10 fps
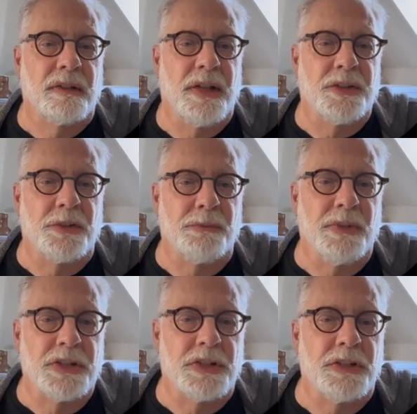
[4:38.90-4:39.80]
classroom
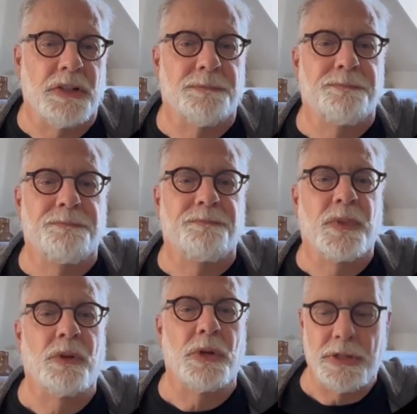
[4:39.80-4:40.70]
lecture.
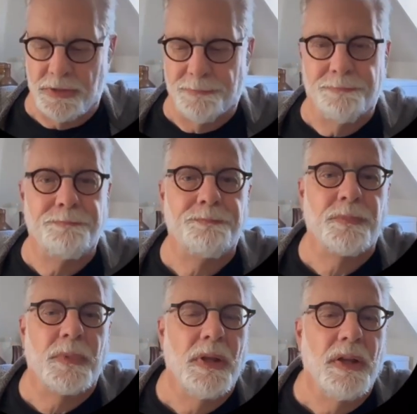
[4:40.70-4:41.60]
Great.
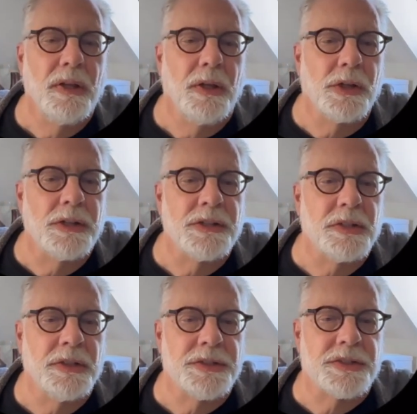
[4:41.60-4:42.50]
Okay,
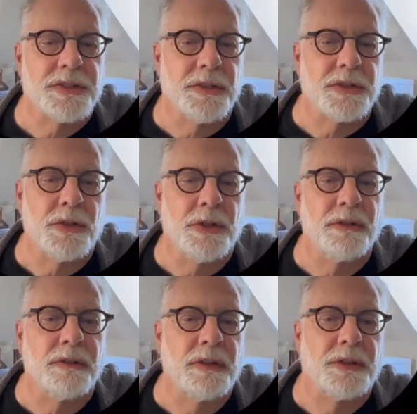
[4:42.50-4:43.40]
so let's go
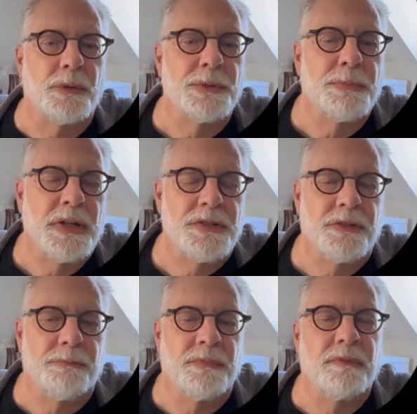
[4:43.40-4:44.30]
ahead and get the response
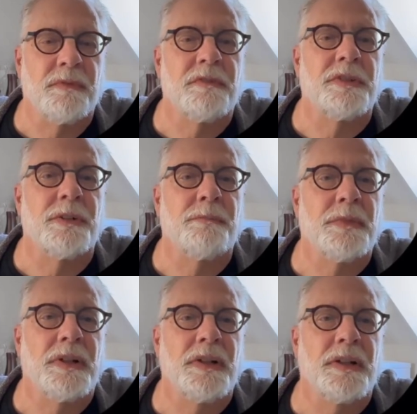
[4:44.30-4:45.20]
from
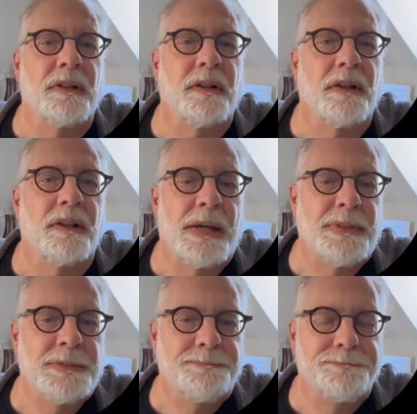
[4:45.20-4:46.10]

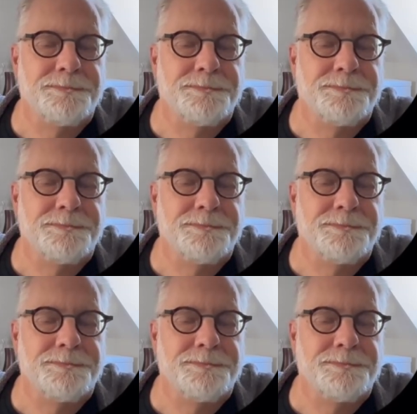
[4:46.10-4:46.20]
Llama.